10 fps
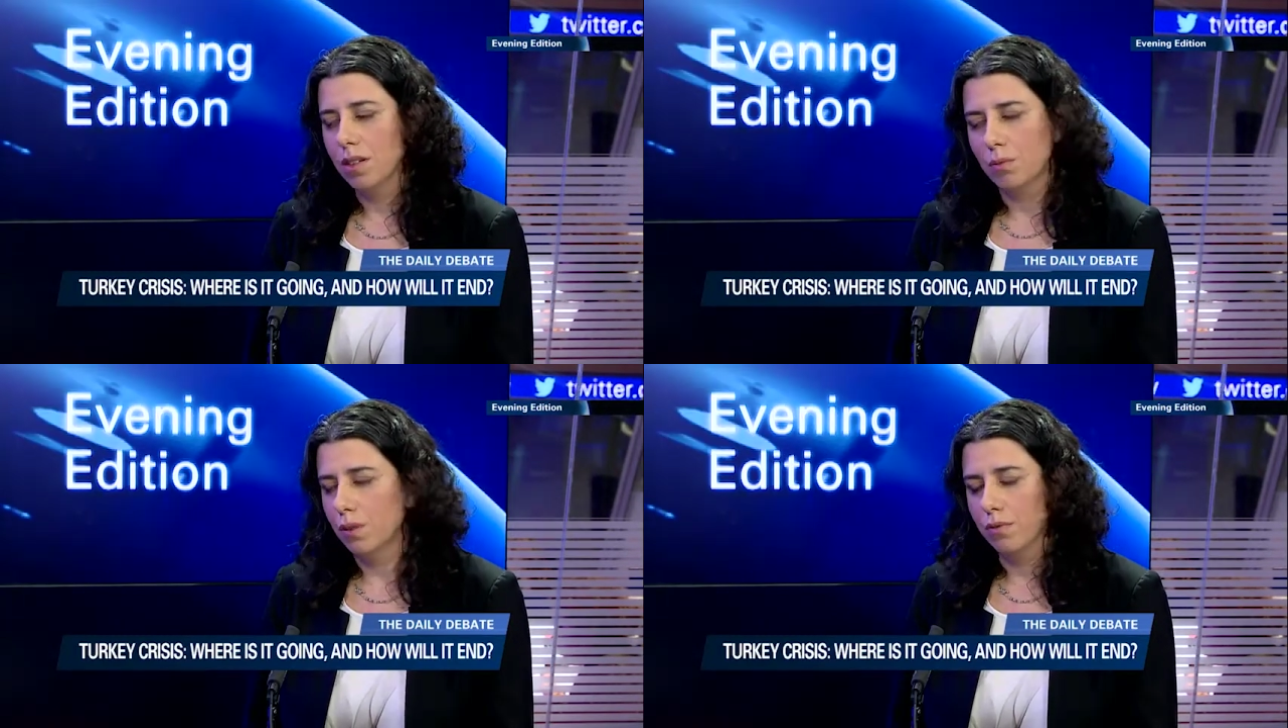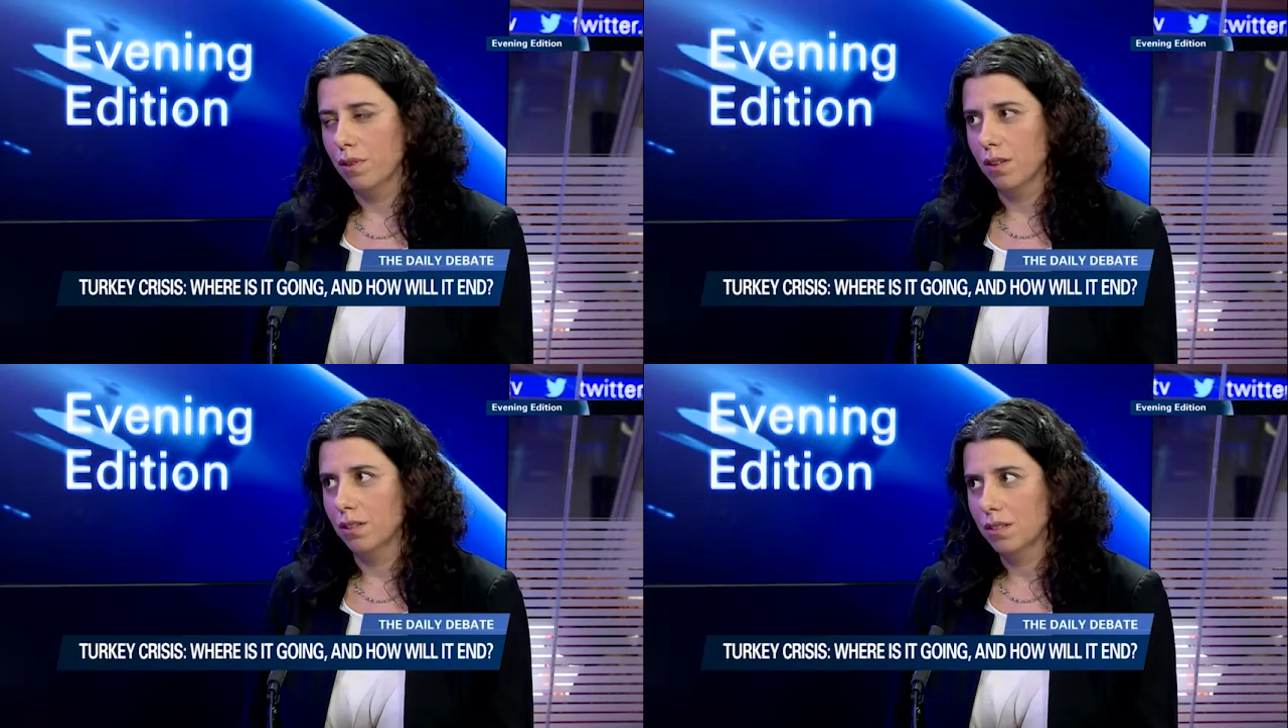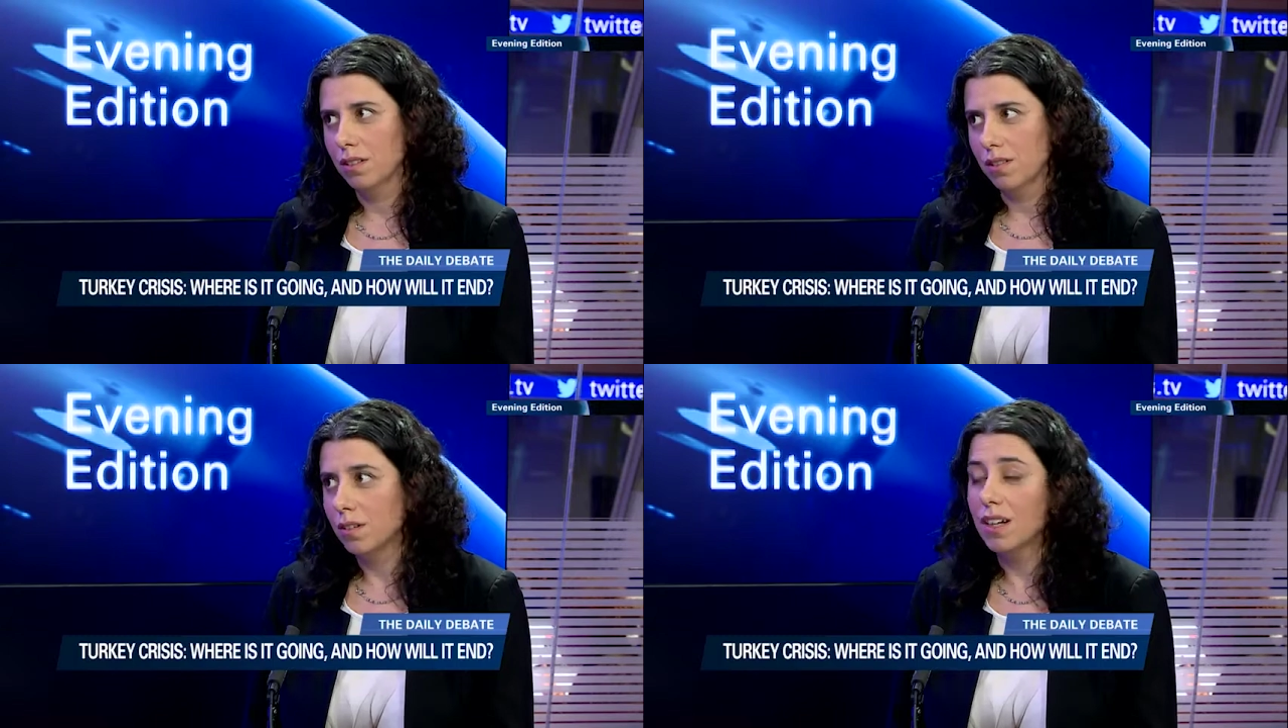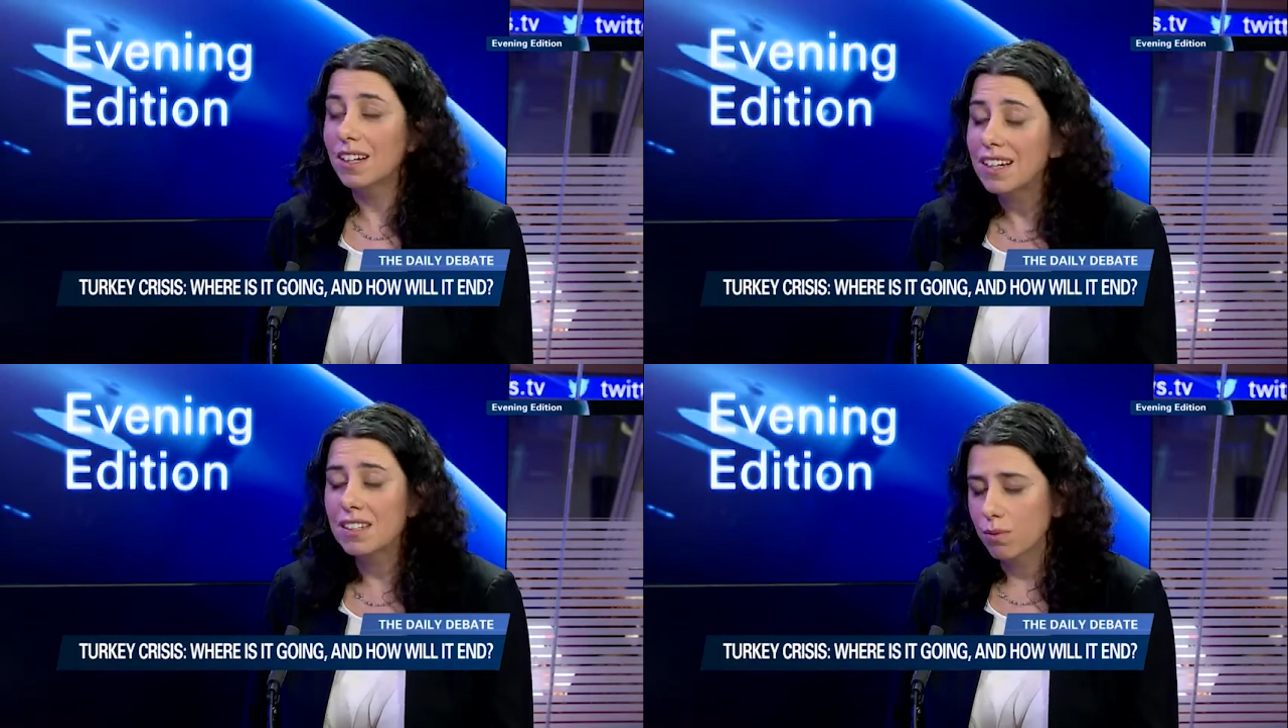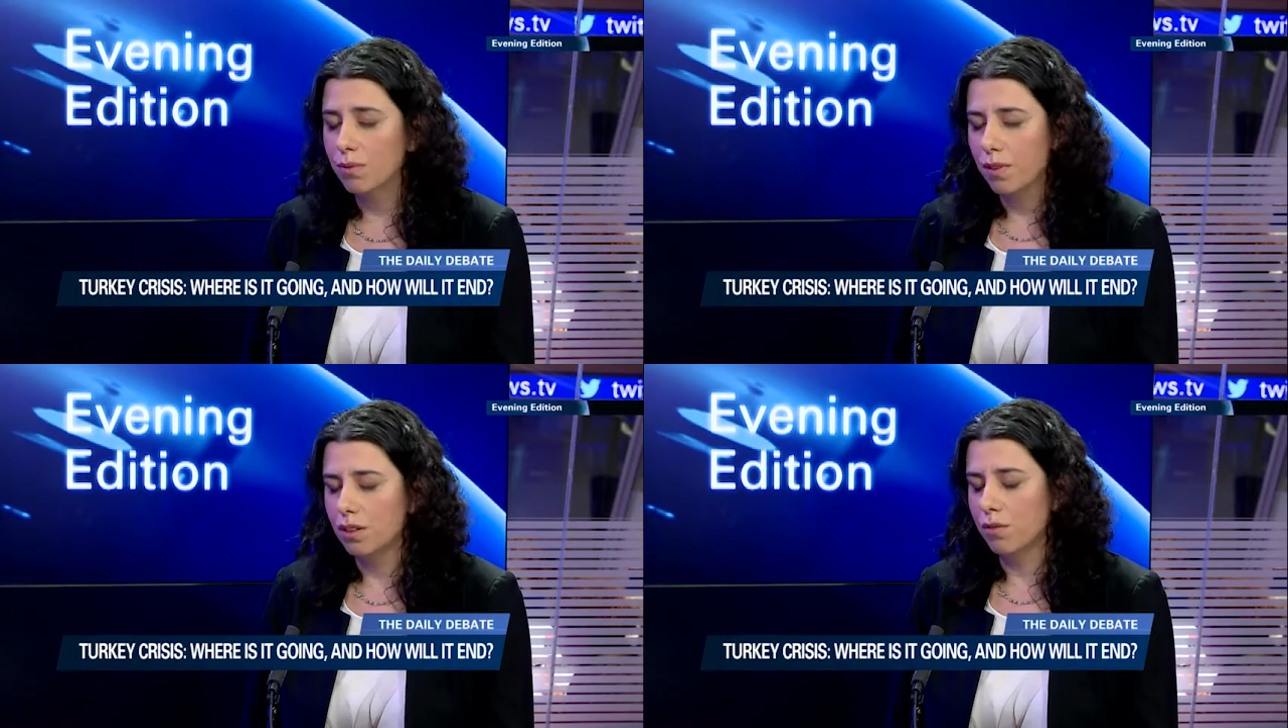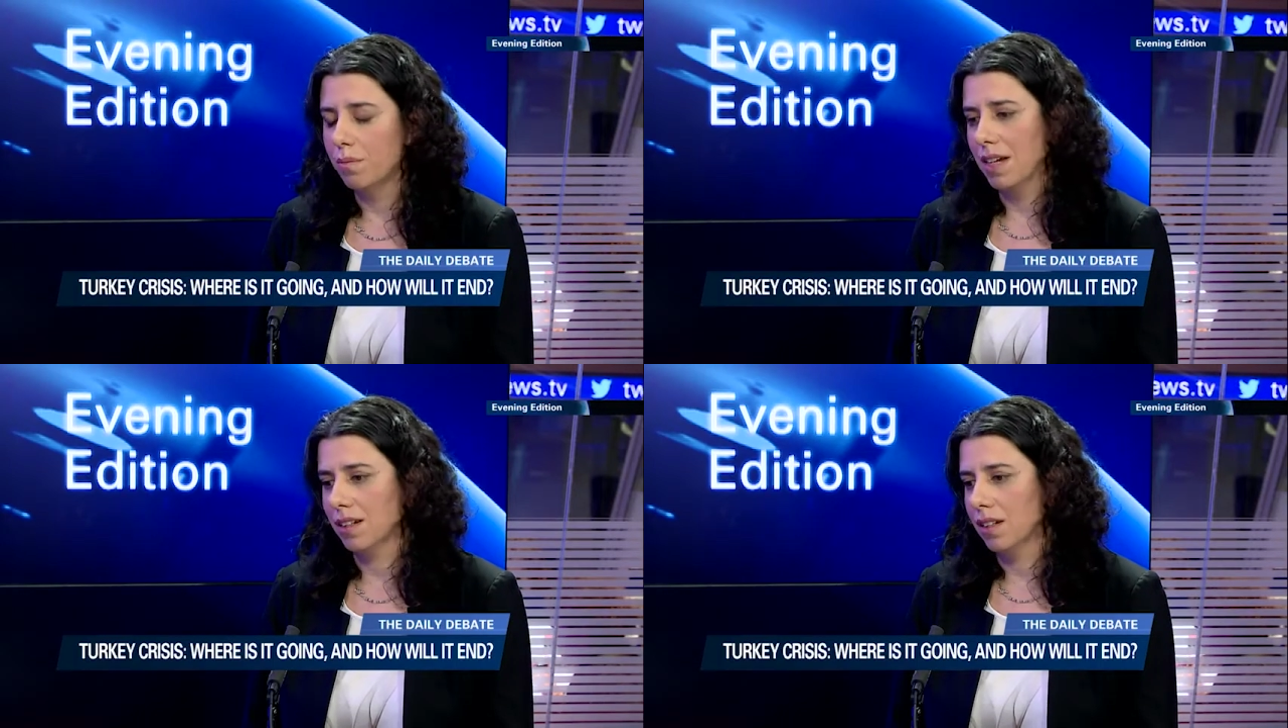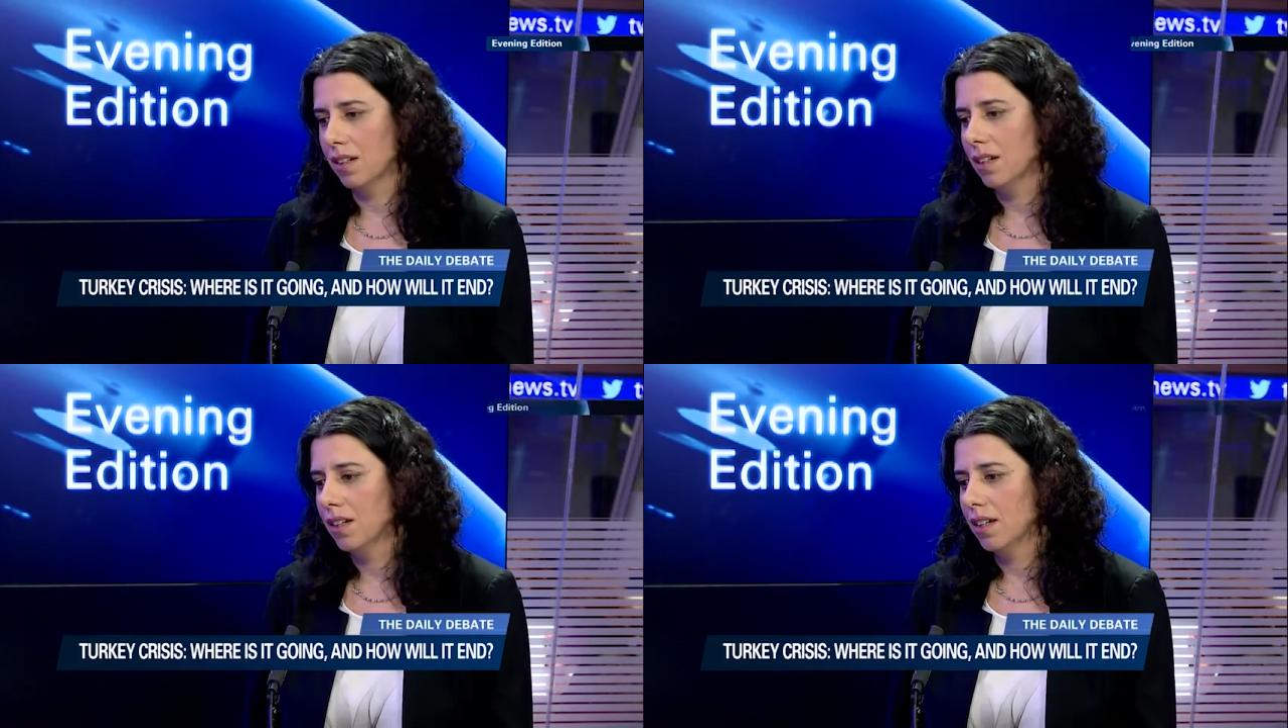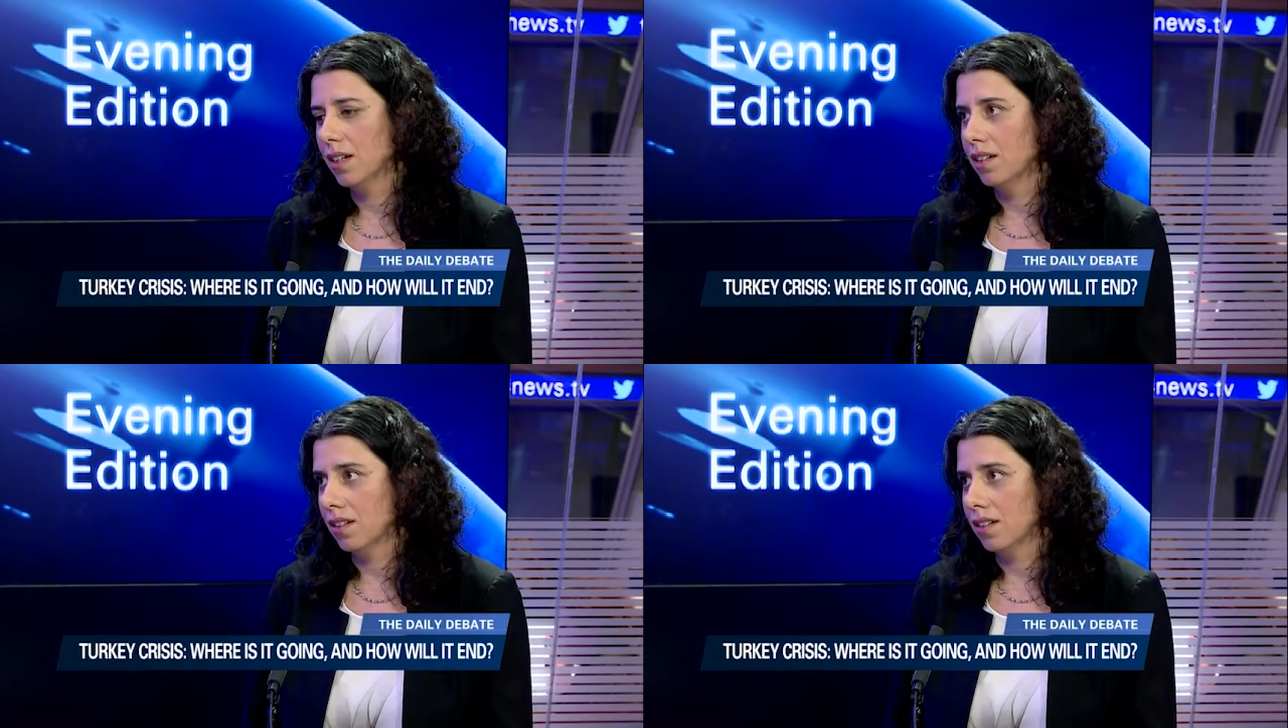will fall, at least will fall dramatically in